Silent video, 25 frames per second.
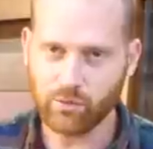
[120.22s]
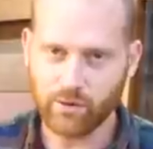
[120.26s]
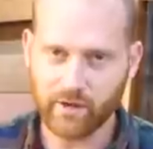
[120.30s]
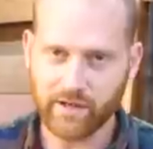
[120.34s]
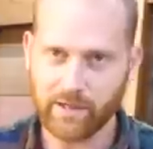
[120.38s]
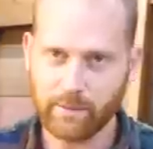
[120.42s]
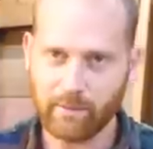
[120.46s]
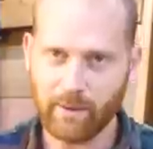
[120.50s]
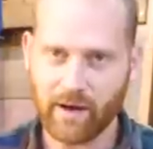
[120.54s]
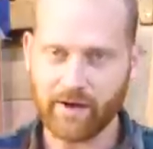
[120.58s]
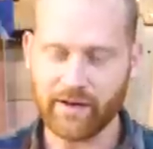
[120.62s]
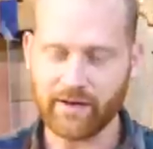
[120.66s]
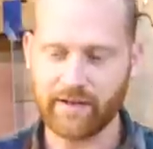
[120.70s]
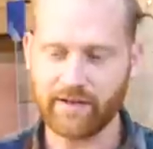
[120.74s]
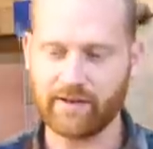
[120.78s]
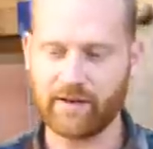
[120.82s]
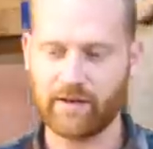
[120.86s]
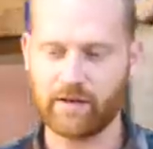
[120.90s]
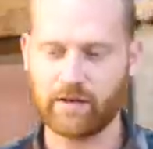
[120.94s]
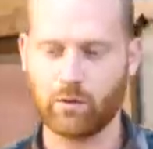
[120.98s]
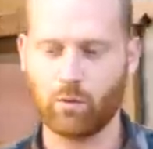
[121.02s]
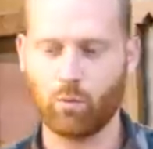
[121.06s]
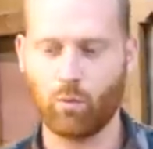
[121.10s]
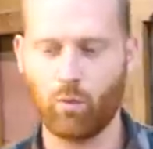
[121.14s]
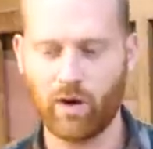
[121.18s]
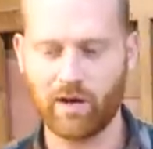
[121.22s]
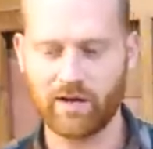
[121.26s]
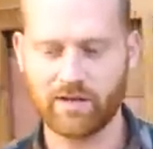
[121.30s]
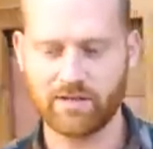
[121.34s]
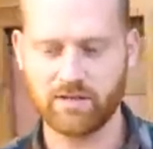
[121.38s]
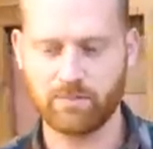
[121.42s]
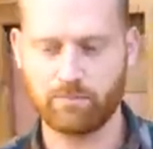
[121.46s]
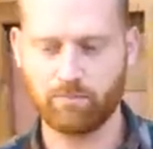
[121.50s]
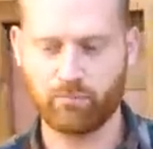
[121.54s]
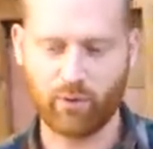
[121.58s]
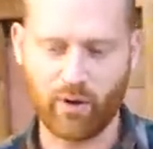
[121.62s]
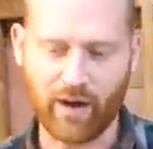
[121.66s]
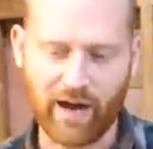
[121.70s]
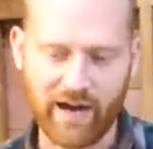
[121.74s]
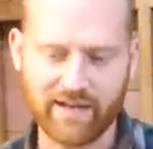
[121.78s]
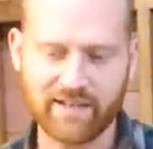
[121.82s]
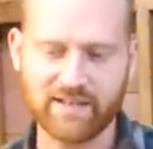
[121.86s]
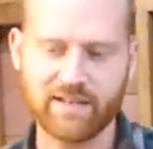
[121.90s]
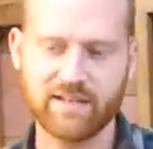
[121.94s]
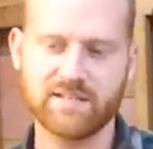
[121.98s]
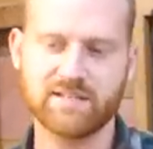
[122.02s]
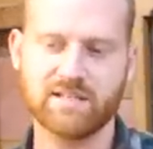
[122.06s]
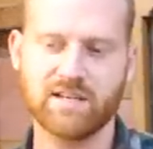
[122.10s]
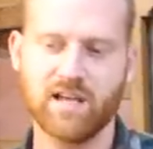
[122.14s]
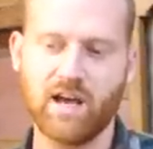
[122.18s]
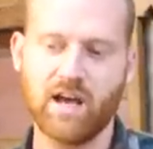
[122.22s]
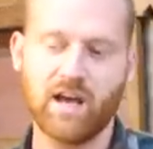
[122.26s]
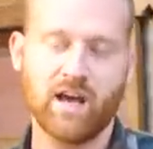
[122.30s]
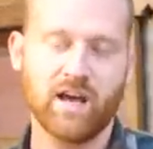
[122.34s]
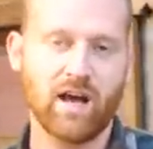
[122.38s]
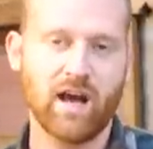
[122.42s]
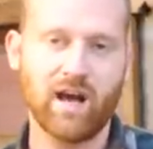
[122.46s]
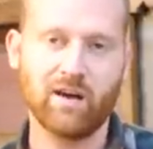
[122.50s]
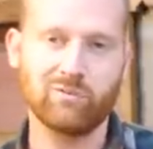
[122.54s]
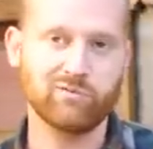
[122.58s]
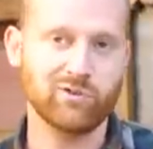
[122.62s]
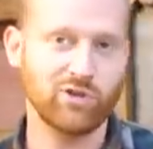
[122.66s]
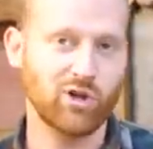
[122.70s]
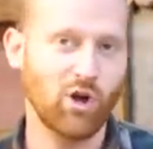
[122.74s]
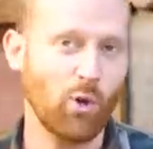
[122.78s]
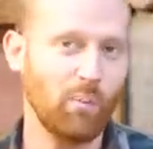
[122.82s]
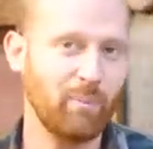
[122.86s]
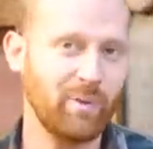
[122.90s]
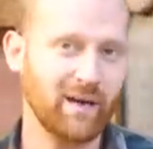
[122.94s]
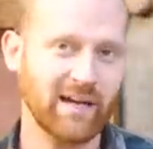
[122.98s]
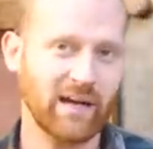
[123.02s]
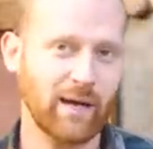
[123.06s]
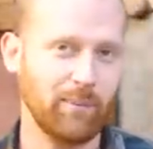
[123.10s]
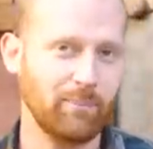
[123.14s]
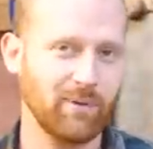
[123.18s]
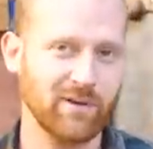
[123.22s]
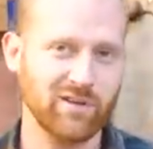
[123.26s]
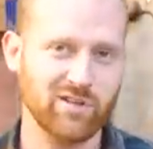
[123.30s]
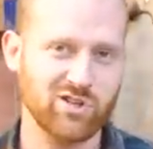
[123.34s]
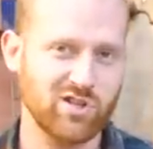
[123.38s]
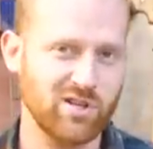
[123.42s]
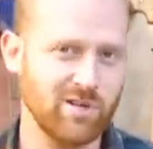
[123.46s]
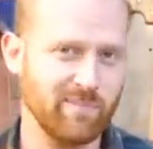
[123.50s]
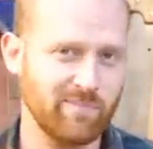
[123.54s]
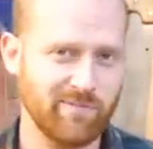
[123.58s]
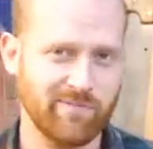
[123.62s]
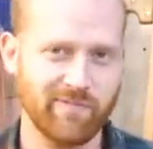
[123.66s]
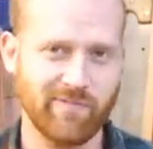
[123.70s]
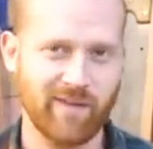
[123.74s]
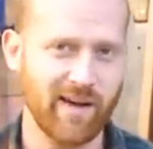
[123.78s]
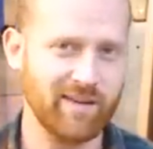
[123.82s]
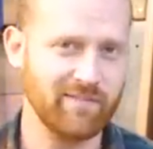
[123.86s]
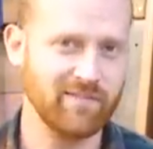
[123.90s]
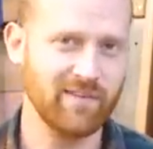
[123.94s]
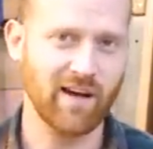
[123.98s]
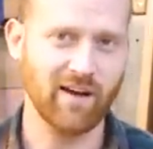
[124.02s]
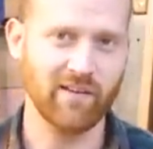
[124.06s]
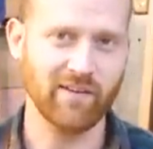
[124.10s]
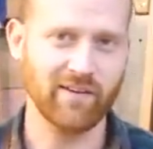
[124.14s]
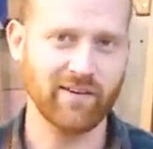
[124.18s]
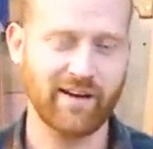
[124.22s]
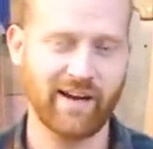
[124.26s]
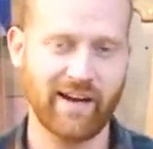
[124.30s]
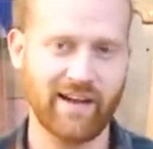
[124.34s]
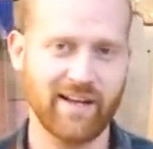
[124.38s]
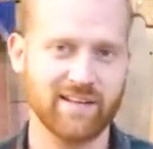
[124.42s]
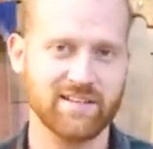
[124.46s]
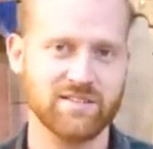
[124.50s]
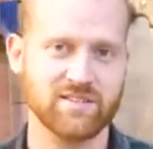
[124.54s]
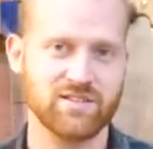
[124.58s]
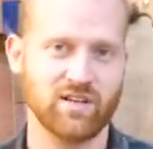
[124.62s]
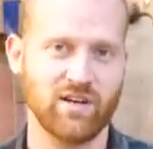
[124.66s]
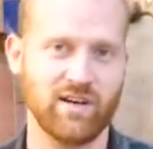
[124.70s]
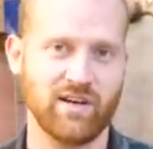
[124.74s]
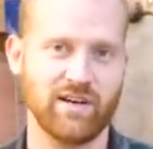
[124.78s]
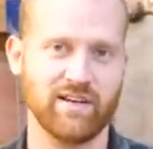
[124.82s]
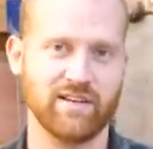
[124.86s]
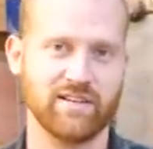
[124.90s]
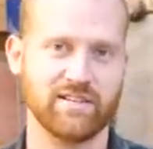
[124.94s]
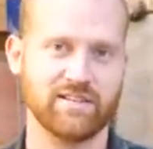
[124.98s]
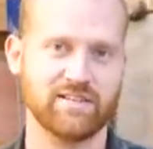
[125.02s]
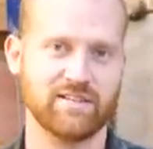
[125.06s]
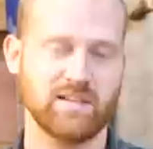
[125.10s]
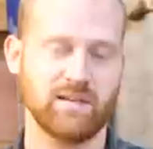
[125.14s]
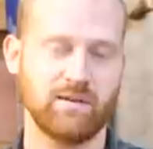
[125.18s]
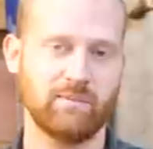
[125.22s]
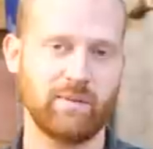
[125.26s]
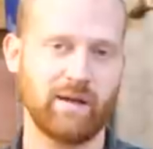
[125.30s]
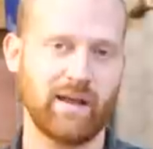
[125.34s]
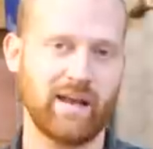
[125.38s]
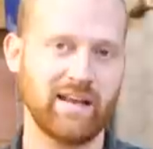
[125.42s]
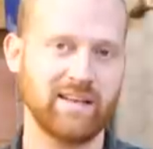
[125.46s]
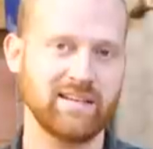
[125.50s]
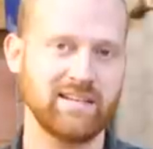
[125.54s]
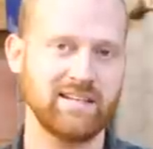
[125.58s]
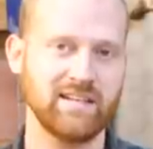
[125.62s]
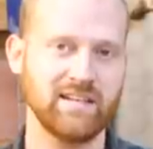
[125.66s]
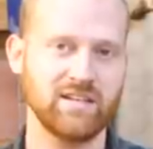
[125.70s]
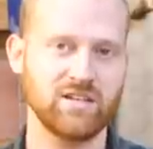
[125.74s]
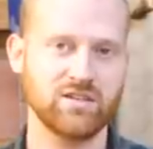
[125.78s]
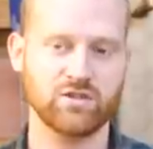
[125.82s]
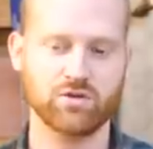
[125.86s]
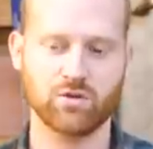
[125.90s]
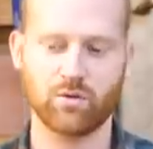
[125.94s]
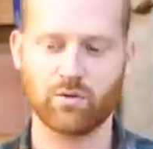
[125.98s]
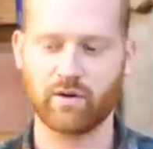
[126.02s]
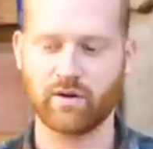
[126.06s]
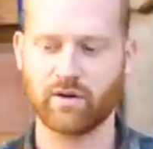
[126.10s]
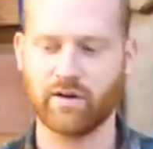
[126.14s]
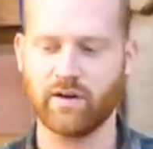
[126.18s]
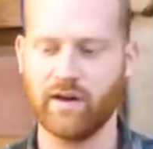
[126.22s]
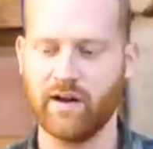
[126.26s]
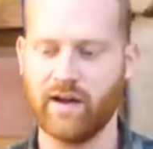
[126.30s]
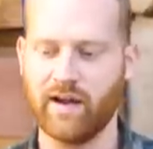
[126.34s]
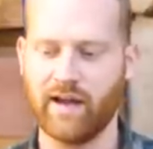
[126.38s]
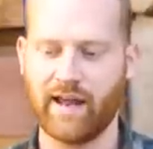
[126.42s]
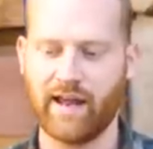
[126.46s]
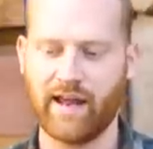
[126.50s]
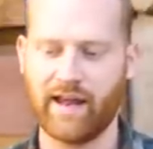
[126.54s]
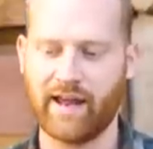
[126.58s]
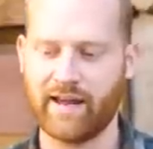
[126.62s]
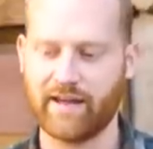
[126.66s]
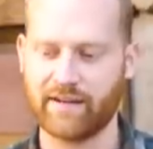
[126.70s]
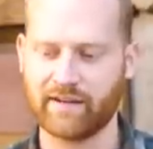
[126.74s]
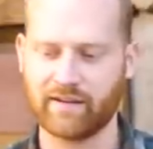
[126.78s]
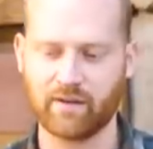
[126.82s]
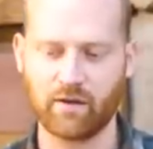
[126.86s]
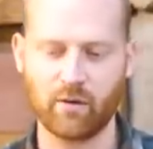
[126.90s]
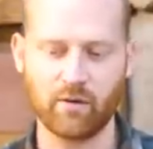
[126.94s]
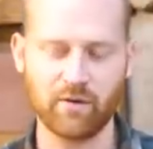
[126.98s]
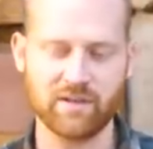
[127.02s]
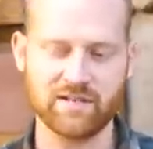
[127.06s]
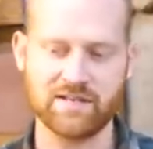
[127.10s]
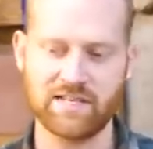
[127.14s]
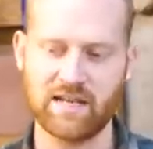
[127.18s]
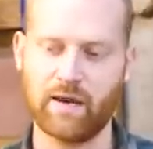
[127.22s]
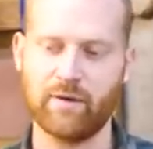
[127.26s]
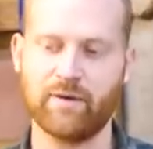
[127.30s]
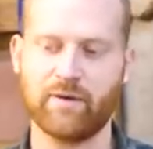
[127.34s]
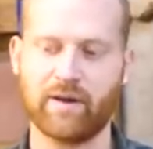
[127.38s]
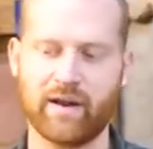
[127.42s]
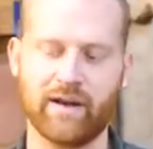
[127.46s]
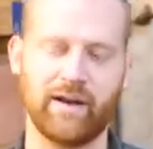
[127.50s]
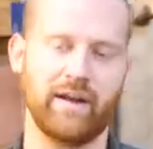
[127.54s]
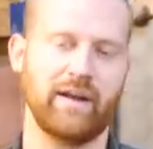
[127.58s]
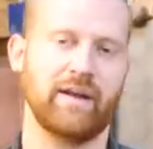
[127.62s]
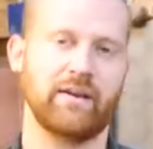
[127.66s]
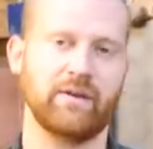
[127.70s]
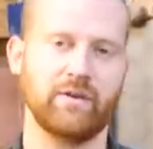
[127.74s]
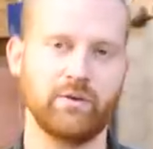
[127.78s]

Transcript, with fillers: worried about it and you want to practice, uh, go pick up a cheap $5 handsaw at some antique store and go to town on it.